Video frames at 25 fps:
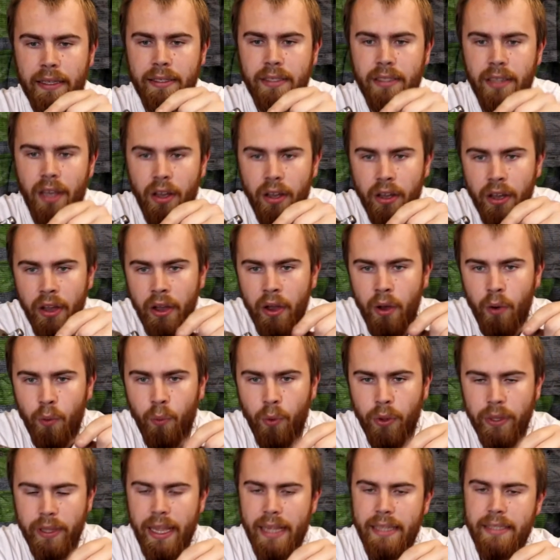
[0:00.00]
So
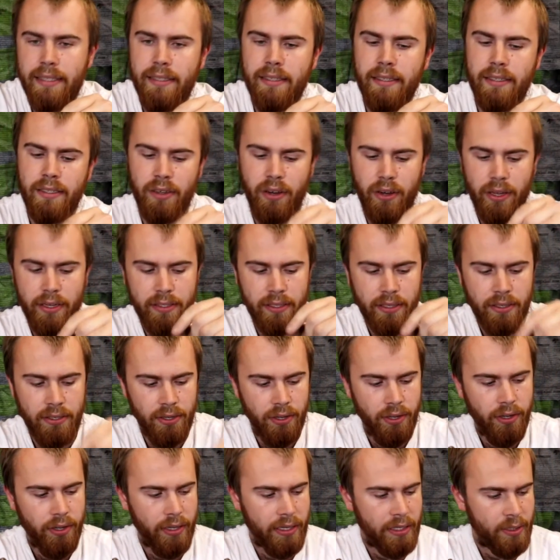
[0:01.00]
what that's designed to
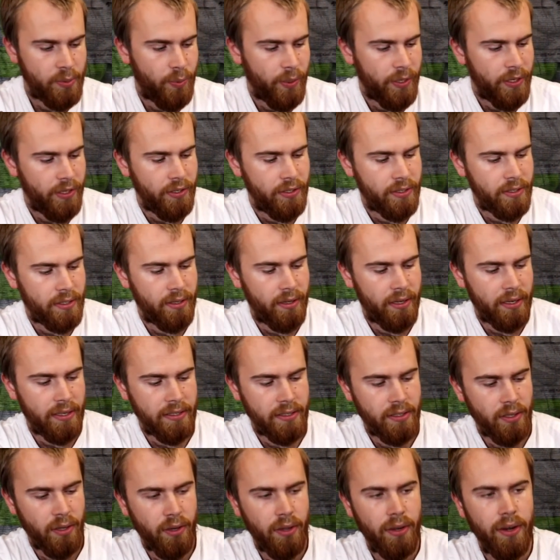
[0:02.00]
do is, when you slide a
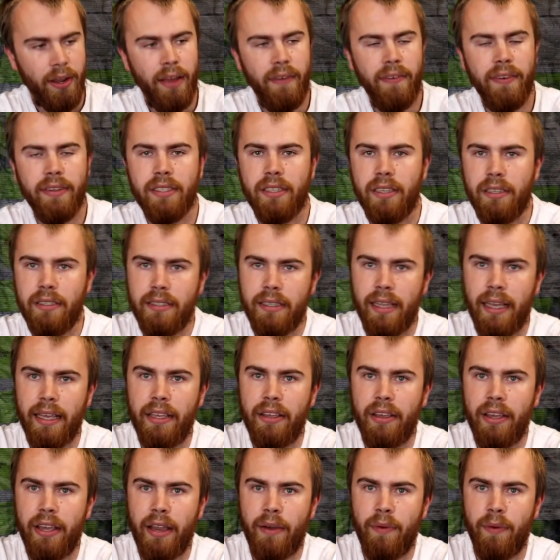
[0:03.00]
socket over, so say
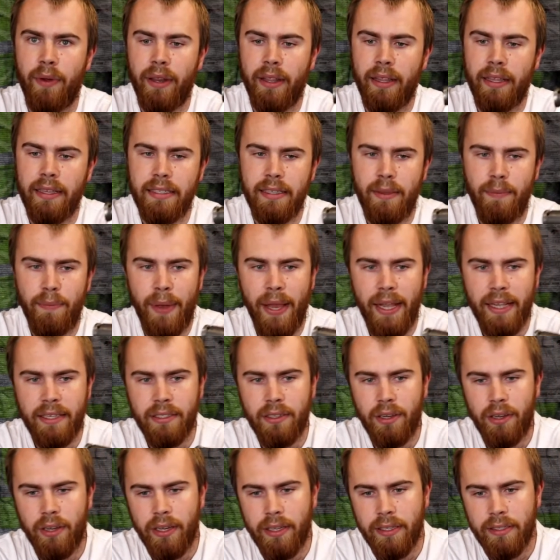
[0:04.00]
you get one of these impact
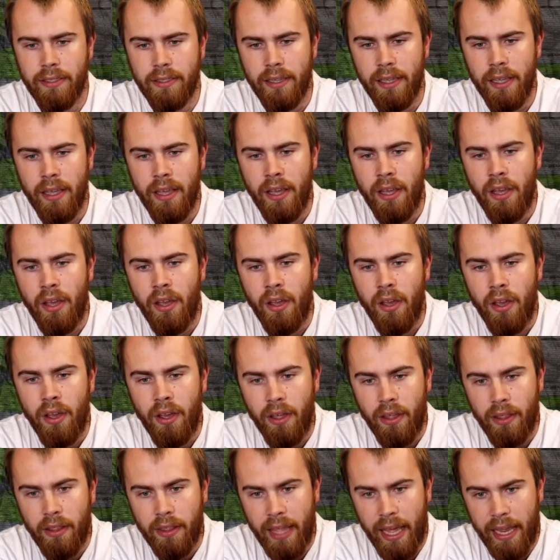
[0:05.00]
sockets,
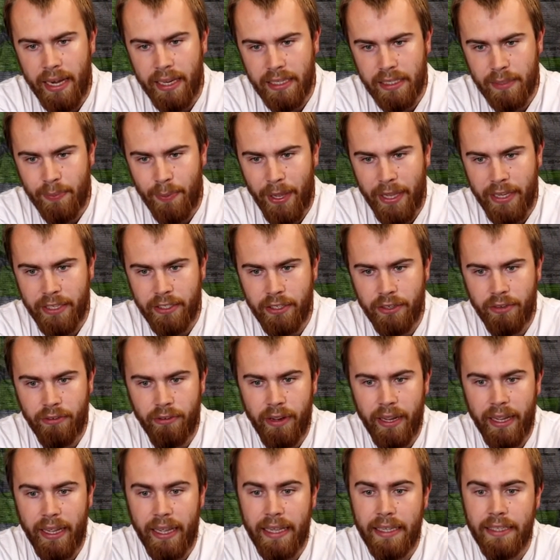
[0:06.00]
that expansion
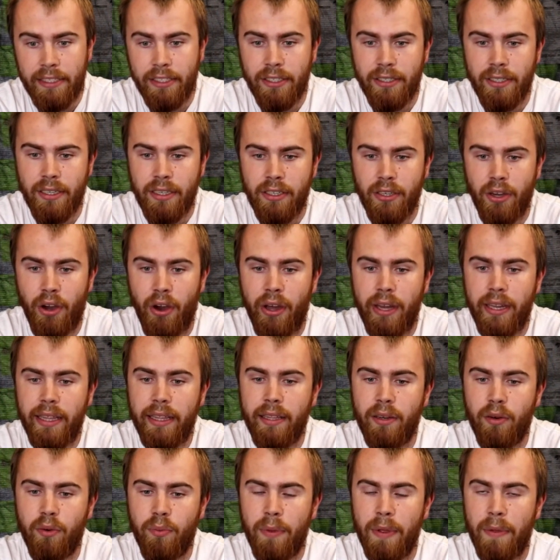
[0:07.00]
ring is just a tiny
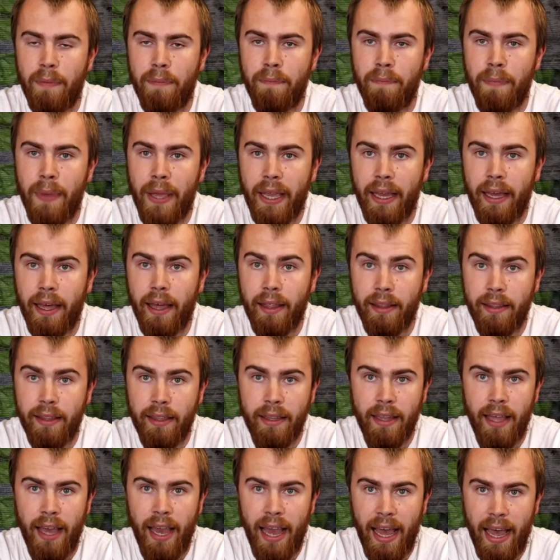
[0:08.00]
little bit bigger
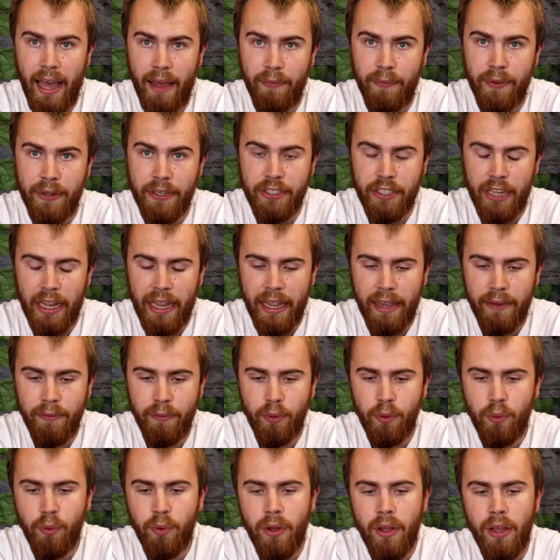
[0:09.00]
than the 1/2 inch
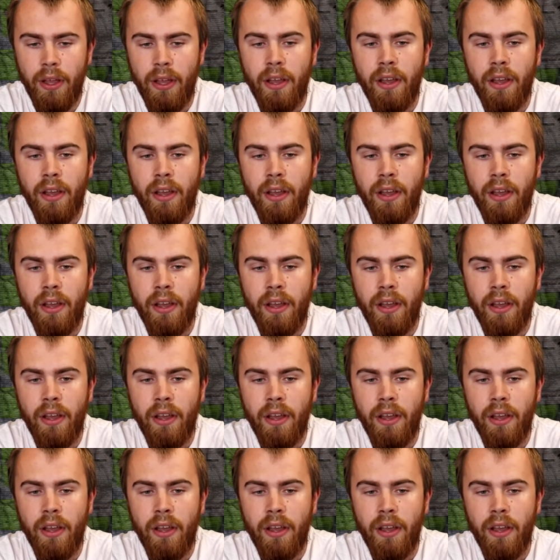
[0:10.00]
anvil.